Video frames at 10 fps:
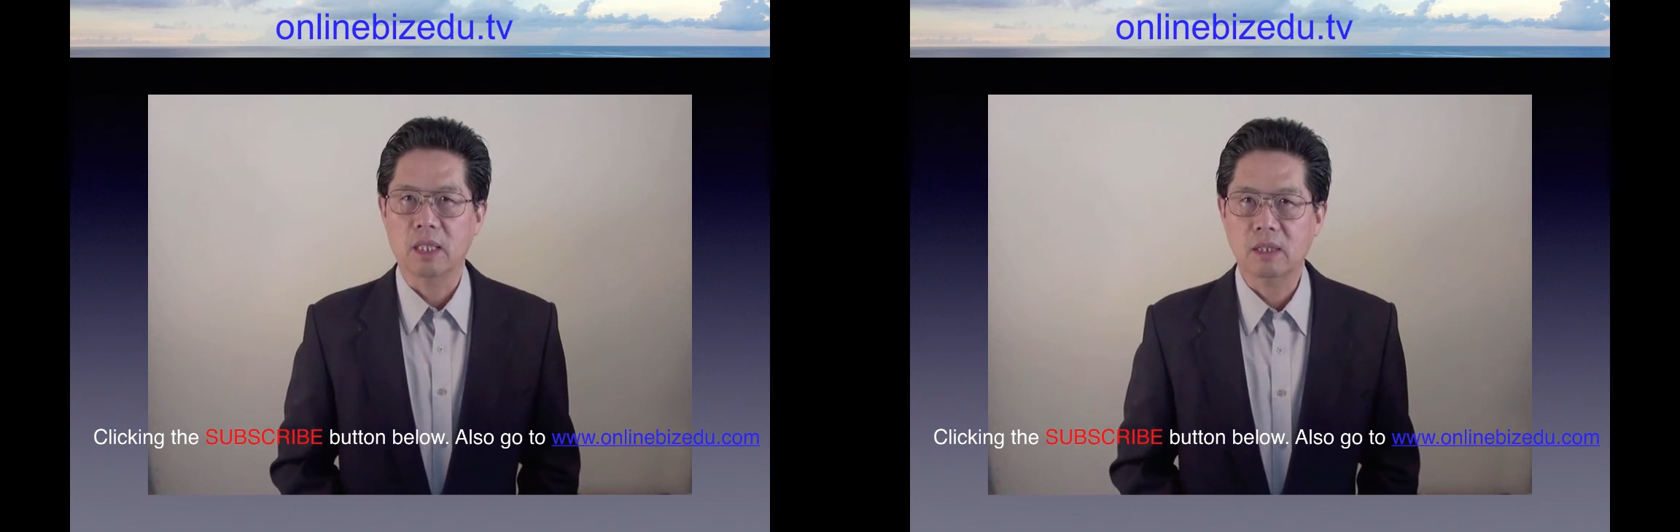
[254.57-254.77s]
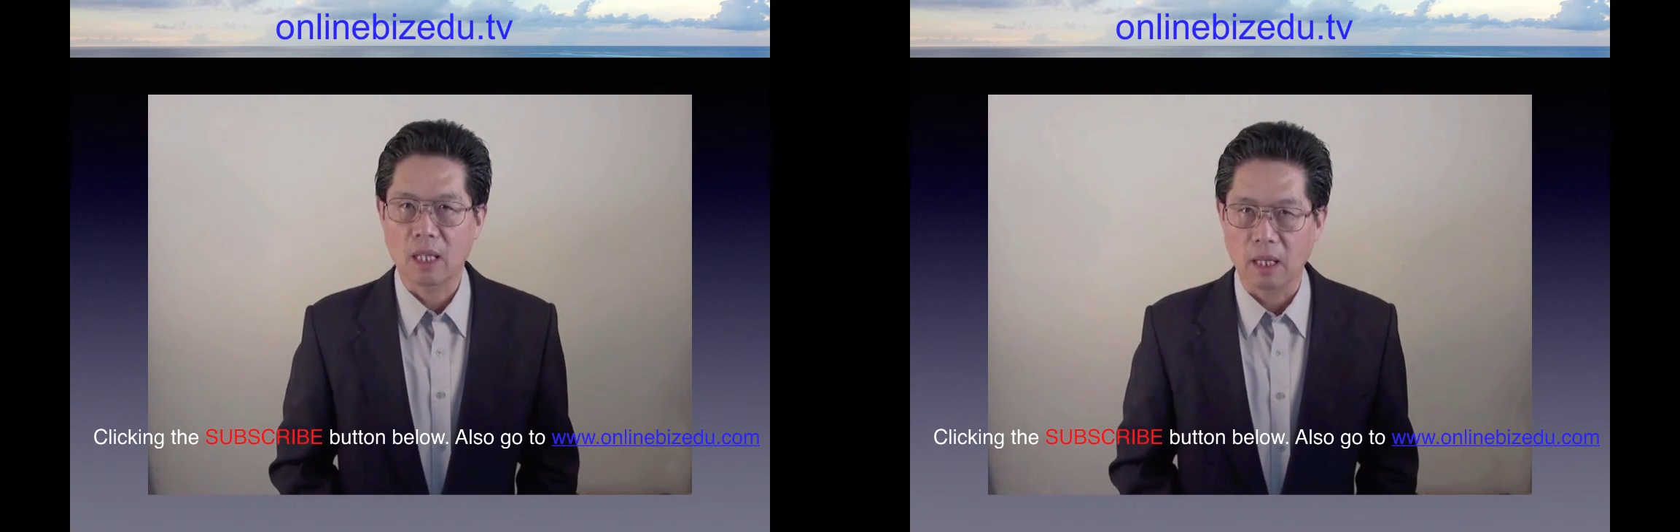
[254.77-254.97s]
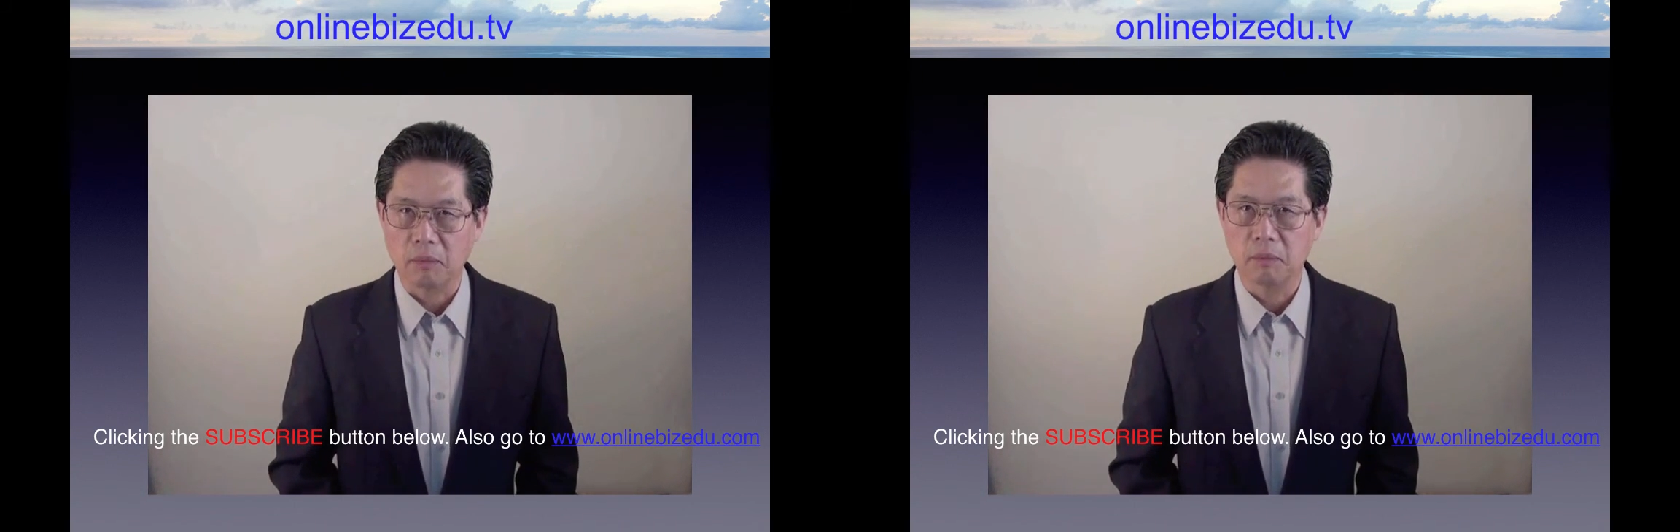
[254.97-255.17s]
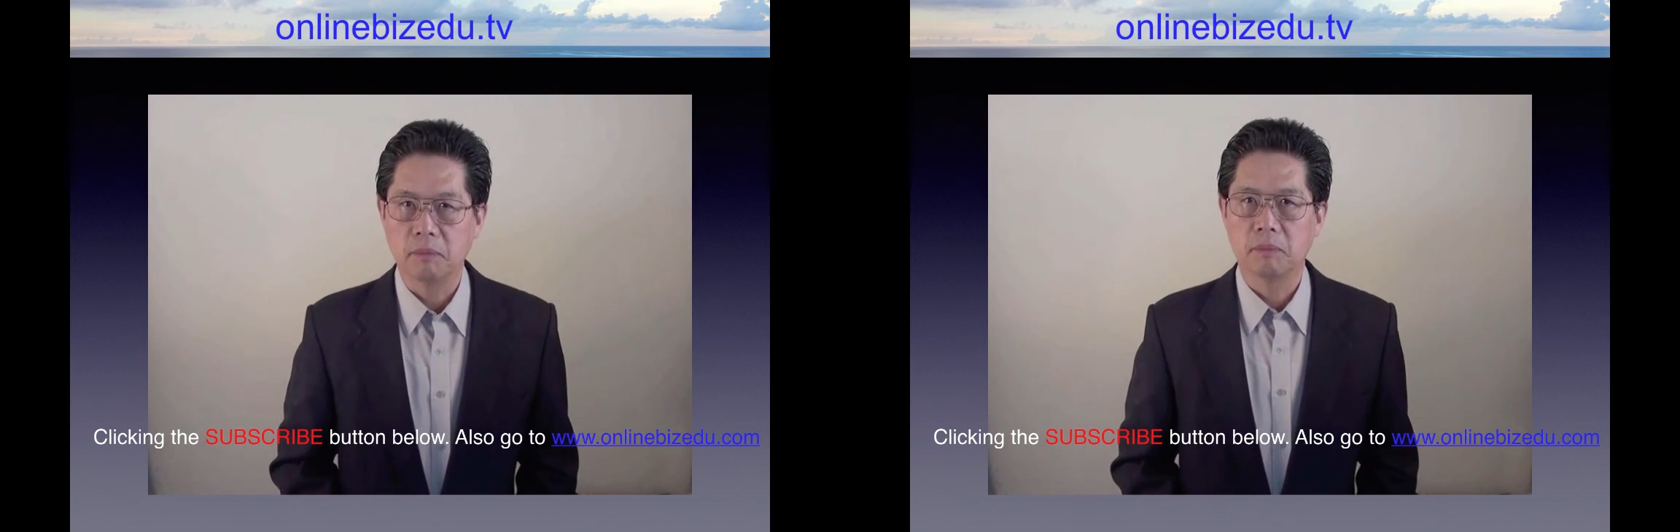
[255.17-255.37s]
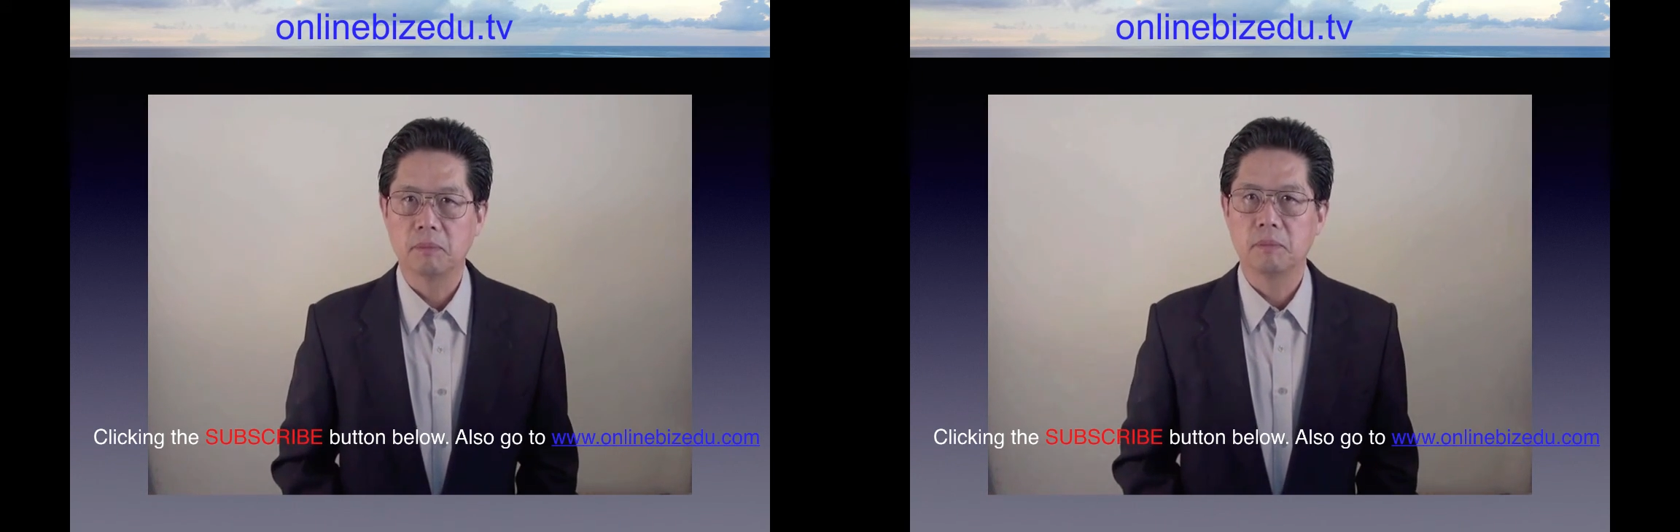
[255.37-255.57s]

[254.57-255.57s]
you next time.